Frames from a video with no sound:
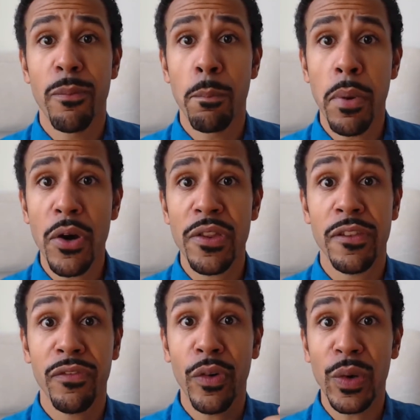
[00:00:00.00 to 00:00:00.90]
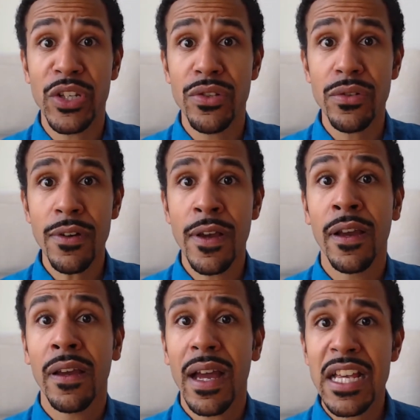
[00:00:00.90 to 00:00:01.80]
both for you
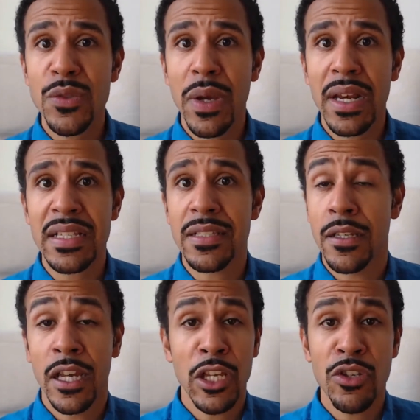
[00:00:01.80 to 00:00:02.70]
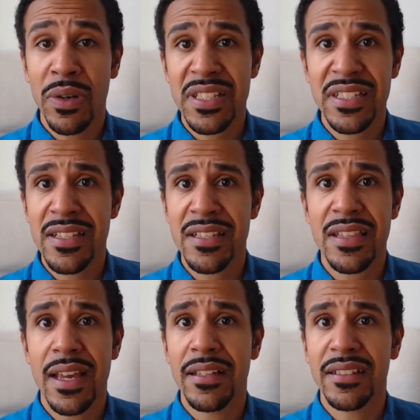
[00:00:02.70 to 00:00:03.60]
as well as your
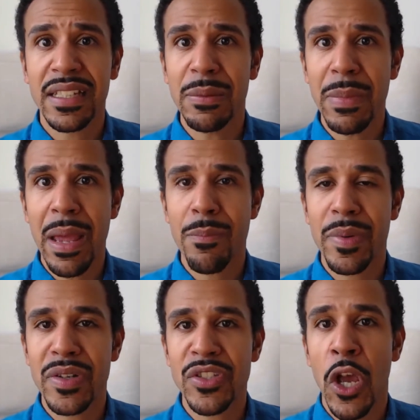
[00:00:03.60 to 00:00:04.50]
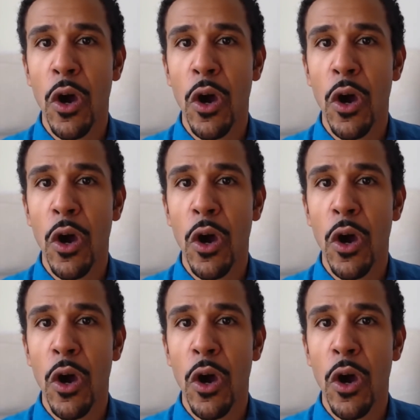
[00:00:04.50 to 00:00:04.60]
assistant, team members,